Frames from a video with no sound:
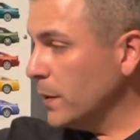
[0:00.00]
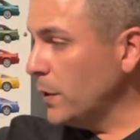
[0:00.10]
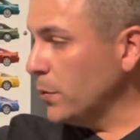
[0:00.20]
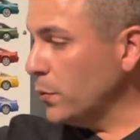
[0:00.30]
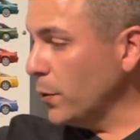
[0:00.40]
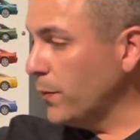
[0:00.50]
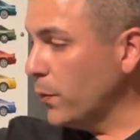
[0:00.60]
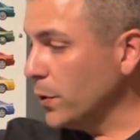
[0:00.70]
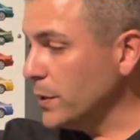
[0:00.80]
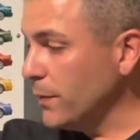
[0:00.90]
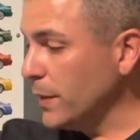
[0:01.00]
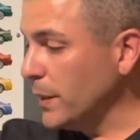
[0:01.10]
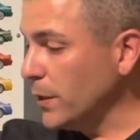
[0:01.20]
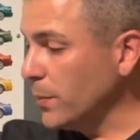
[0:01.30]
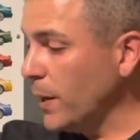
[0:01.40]
3/4 of a
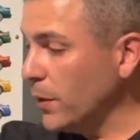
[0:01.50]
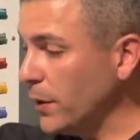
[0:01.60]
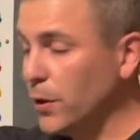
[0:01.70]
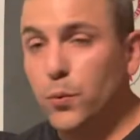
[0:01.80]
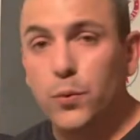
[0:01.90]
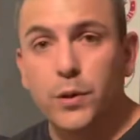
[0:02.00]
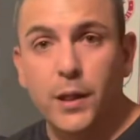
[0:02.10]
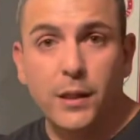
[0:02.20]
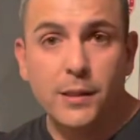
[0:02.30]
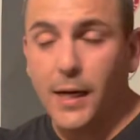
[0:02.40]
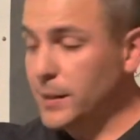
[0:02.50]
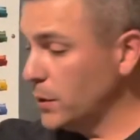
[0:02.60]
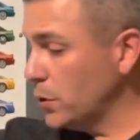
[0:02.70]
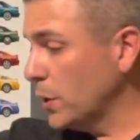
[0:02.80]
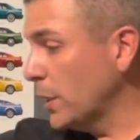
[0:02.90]
liter bottle that the
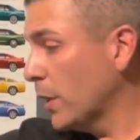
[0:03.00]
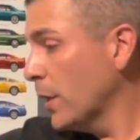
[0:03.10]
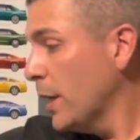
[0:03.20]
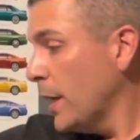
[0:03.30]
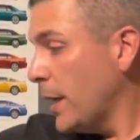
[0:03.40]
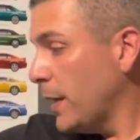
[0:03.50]
sizes usually are.